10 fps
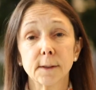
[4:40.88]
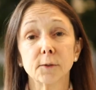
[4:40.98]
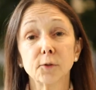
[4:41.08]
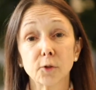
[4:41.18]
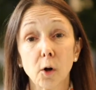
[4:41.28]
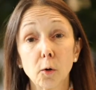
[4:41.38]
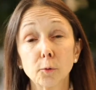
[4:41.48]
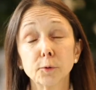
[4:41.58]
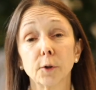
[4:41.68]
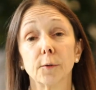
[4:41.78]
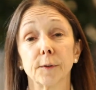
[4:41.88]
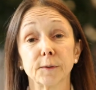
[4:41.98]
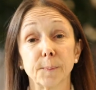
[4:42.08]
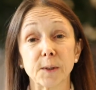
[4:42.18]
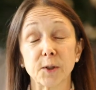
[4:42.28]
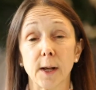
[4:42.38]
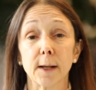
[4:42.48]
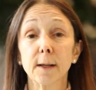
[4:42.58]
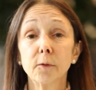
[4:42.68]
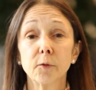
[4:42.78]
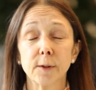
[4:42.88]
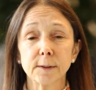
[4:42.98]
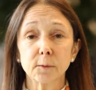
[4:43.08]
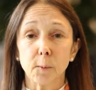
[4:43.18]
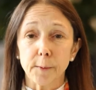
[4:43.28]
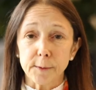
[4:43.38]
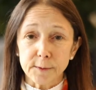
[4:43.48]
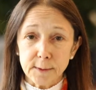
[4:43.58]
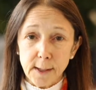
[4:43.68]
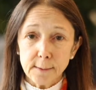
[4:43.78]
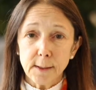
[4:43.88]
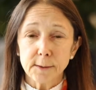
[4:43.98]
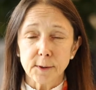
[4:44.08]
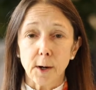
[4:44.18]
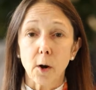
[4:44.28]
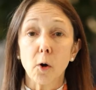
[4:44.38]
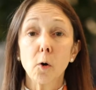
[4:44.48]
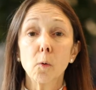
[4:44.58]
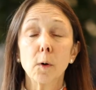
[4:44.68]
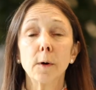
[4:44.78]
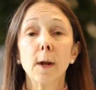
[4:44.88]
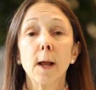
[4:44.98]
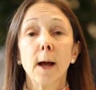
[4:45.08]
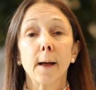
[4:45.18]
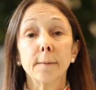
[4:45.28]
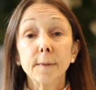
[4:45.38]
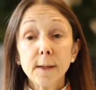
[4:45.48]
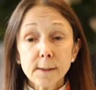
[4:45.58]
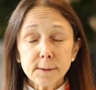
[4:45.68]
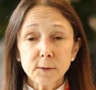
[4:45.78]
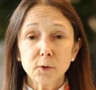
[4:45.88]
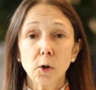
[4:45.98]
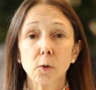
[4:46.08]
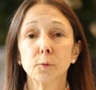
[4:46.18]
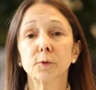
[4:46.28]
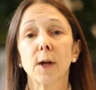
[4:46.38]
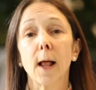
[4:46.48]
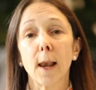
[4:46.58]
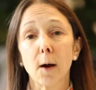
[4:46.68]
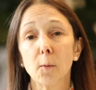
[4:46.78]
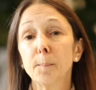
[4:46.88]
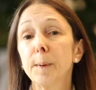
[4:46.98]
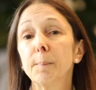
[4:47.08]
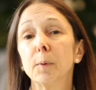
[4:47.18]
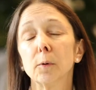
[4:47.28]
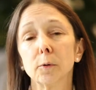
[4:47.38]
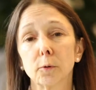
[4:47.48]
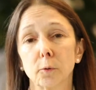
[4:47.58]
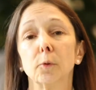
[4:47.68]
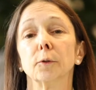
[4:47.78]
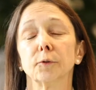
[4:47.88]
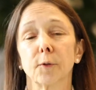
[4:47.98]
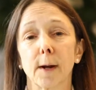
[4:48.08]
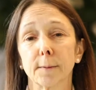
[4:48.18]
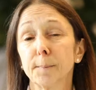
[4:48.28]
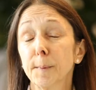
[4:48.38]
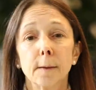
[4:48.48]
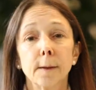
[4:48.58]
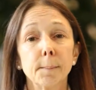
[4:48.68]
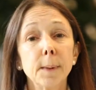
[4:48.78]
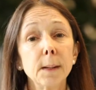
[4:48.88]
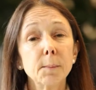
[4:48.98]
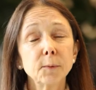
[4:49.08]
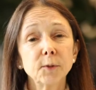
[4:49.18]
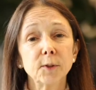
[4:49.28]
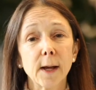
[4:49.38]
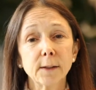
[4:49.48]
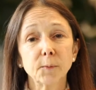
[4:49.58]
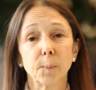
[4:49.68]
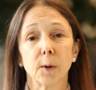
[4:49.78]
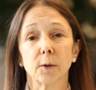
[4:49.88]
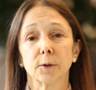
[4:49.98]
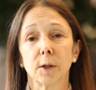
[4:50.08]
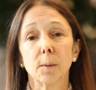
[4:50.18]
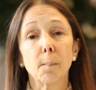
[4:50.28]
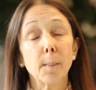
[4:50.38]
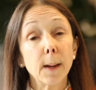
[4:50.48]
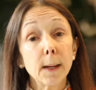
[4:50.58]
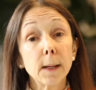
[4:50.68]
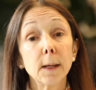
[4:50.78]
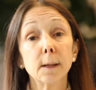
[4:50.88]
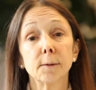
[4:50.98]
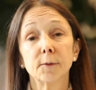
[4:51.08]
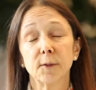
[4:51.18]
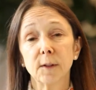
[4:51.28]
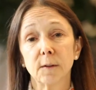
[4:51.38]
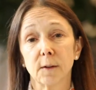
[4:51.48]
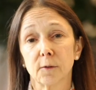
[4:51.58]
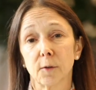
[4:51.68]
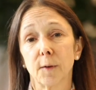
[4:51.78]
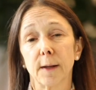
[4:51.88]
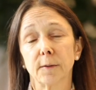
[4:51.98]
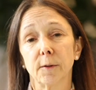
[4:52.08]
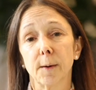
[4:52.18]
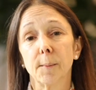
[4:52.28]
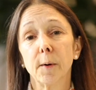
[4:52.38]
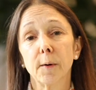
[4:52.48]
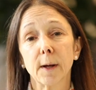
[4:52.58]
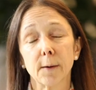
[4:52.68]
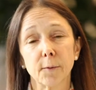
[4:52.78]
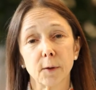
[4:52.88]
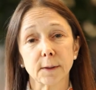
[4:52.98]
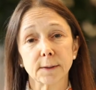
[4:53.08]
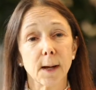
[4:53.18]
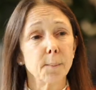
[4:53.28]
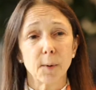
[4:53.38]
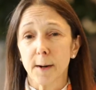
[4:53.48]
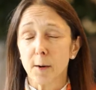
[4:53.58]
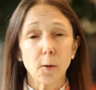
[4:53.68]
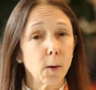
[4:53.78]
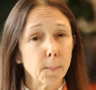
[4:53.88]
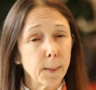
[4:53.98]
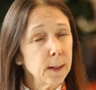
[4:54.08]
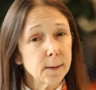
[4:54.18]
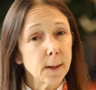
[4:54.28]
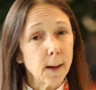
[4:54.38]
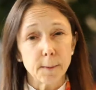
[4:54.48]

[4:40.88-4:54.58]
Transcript: zones of a special interest where the standards are lower, and these zones allow people to construct. The minimum size plot in many cities of Latin America, for example, and many